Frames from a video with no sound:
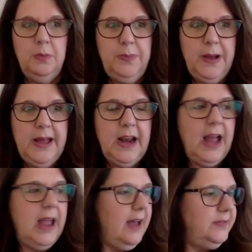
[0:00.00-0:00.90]
But I
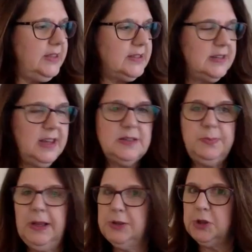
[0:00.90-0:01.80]
have this nice
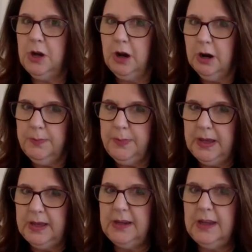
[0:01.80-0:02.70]
plush
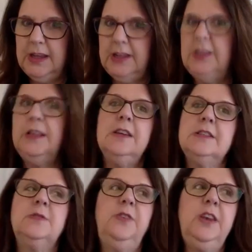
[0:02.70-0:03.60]
carpet in
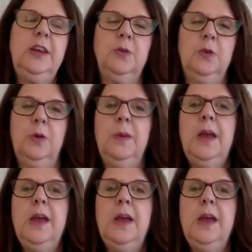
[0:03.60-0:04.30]
this fitting room.